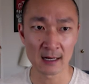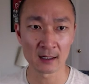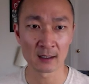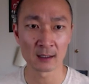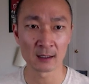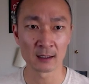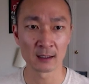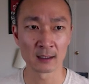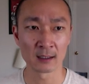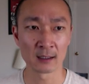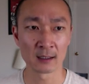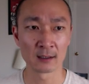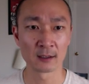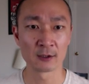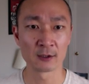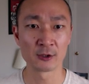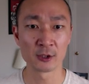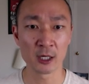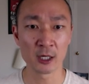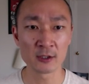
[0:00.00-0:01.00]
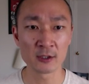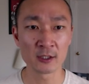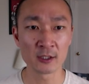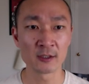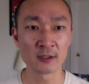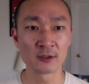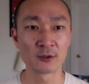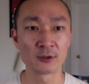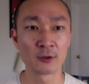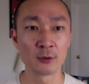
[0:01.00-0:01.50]
The judge is
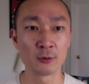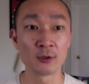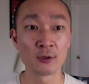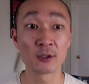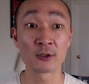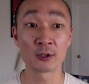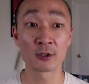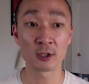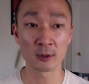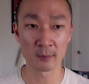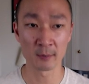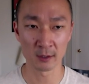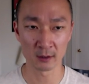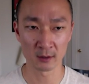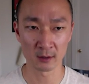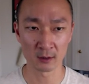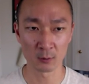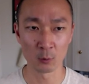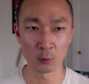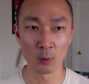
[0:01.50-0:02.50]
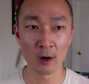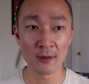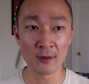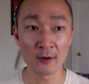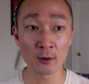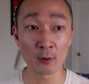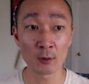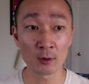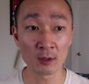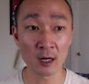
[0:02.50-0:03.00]
to determine whether
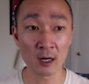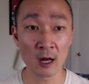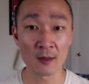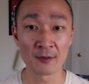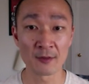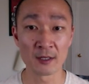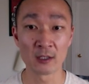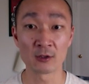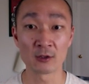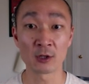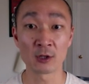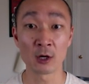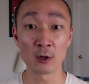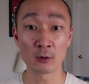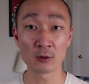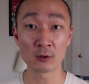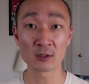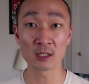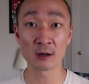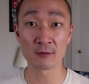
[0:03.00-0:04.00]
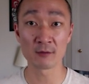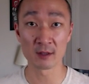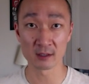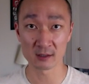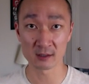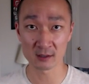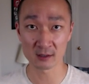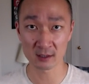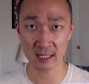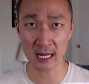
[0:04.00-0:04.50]
or not the toes of the
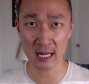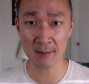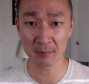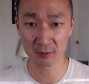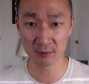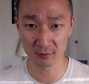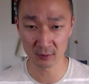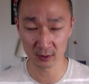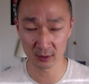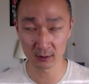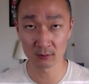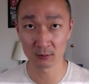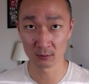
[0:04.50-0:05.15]
slapped foot,